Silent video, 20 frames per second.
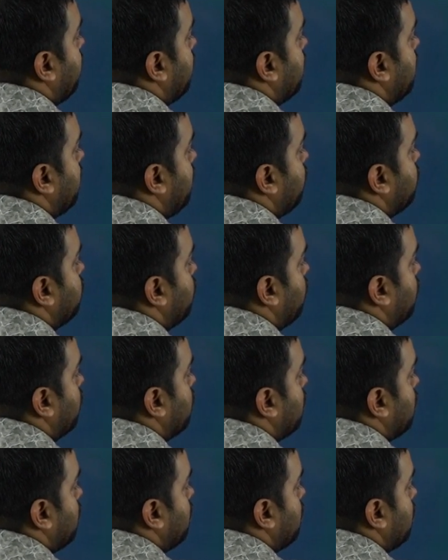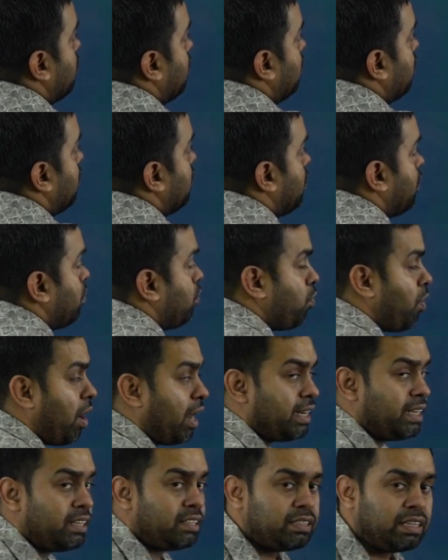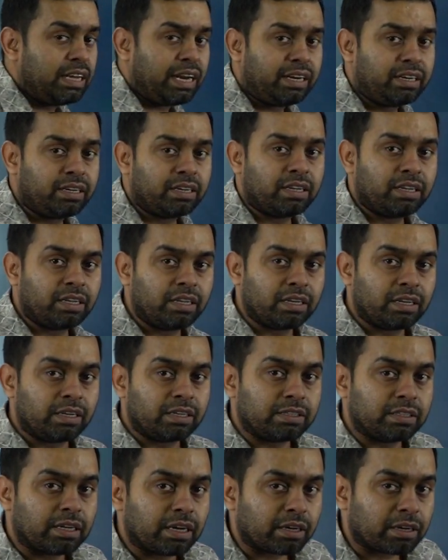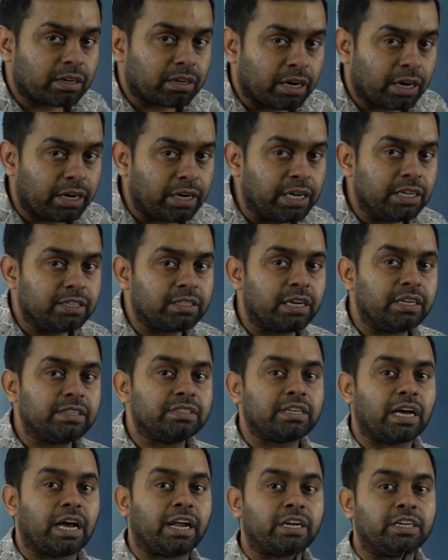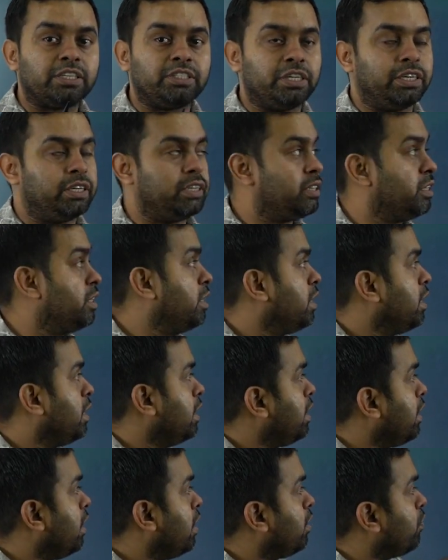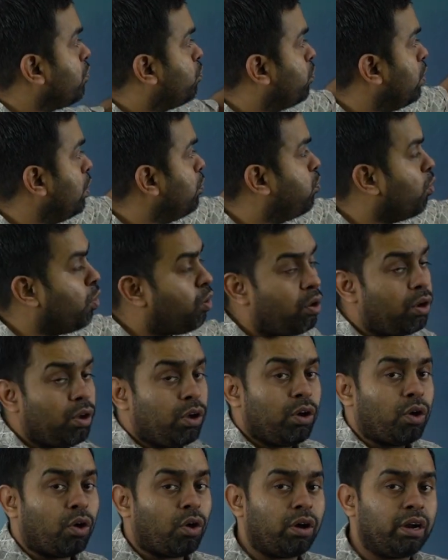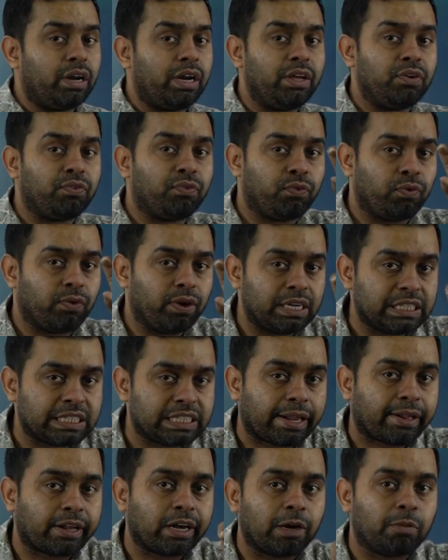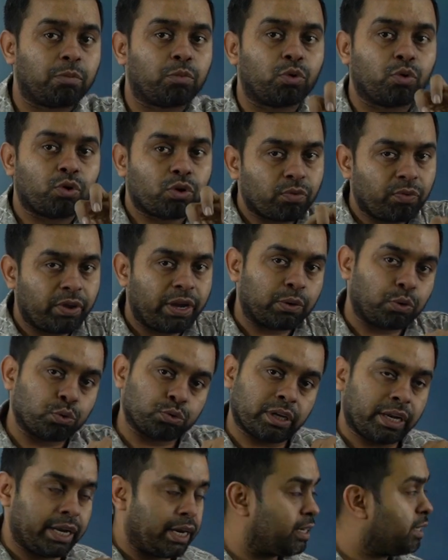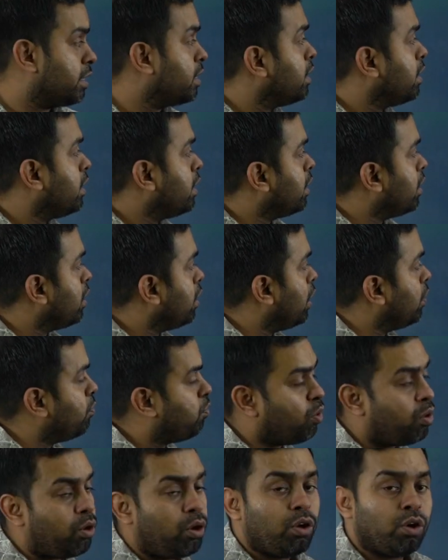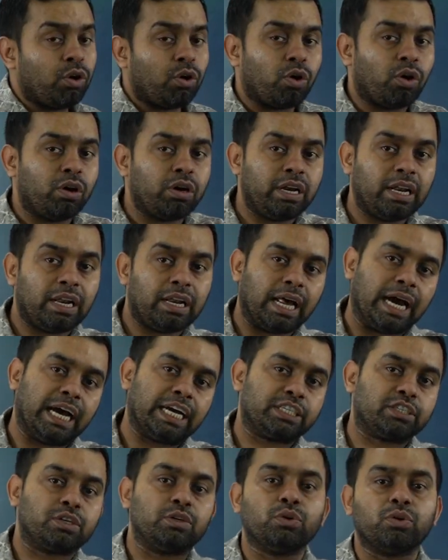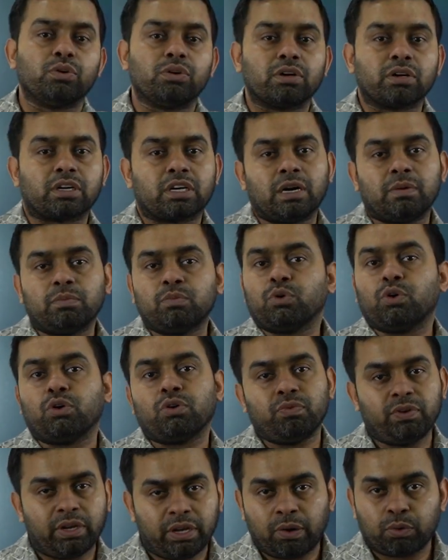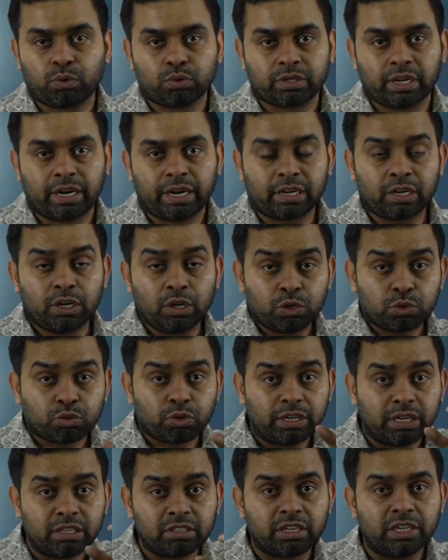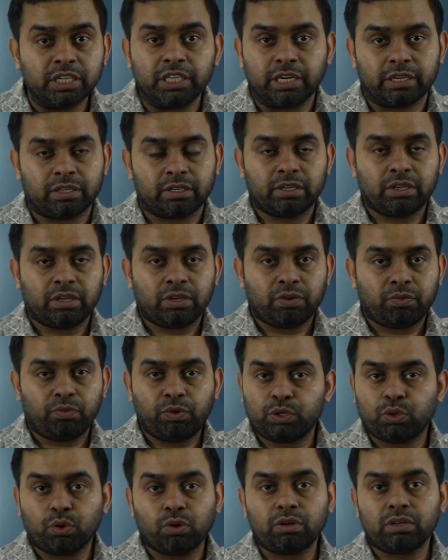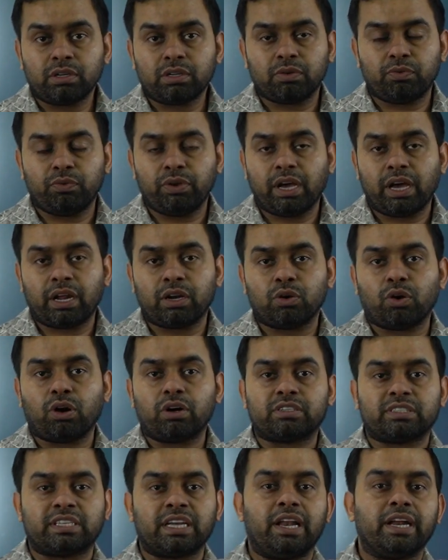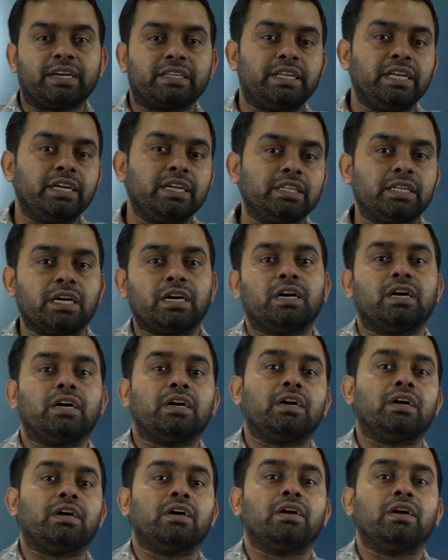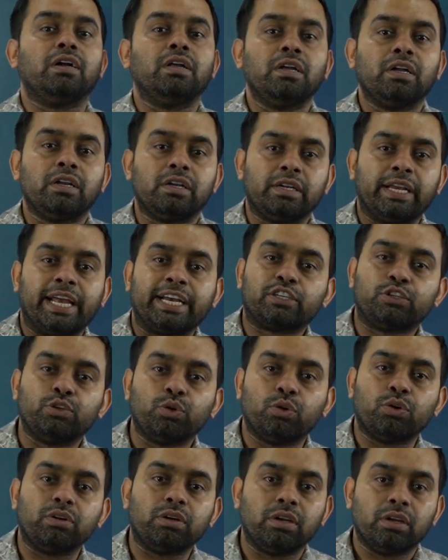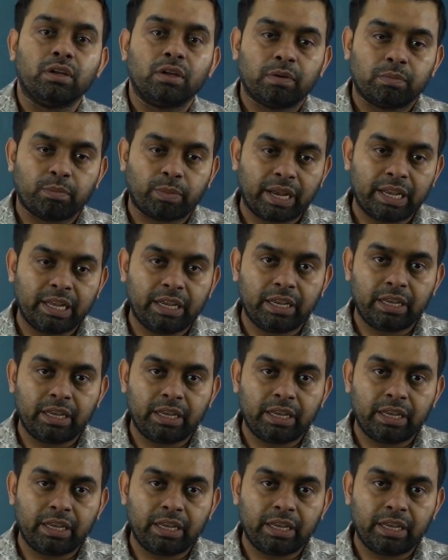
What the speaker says: LIFO, what is that? The conditions are rigid. In FIFO, only first come node we have to select. In LIFO, only last come node we have to select. So it is rigid. We are not selecting the next node by